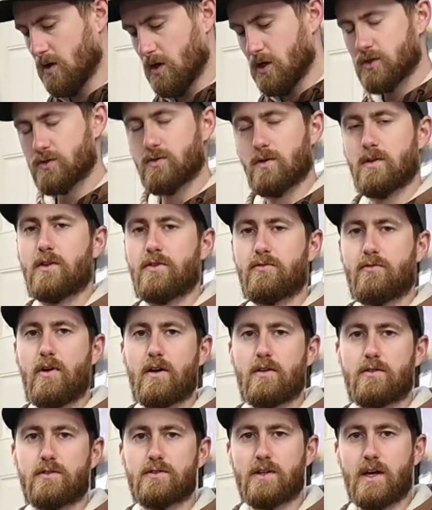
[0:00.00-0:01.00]
So on the
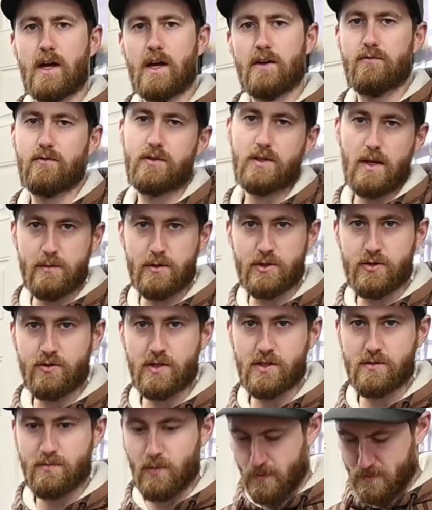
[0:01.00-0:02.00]
throttle side, for
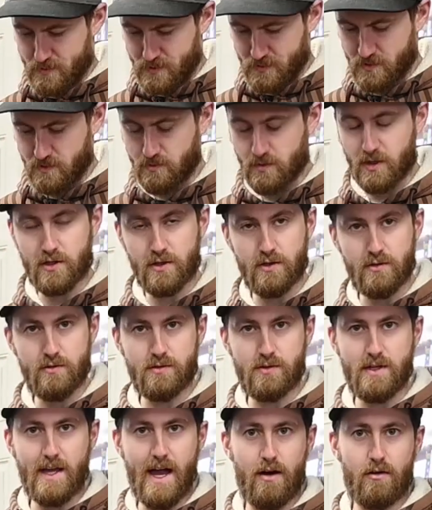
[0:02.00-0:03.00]
demonstration purposes, I'm going to use
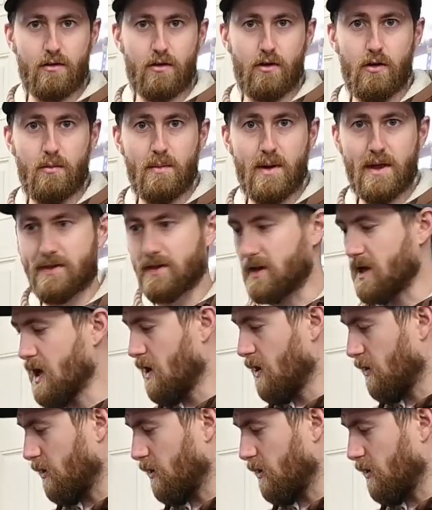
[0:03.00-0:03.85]
the alcohol method.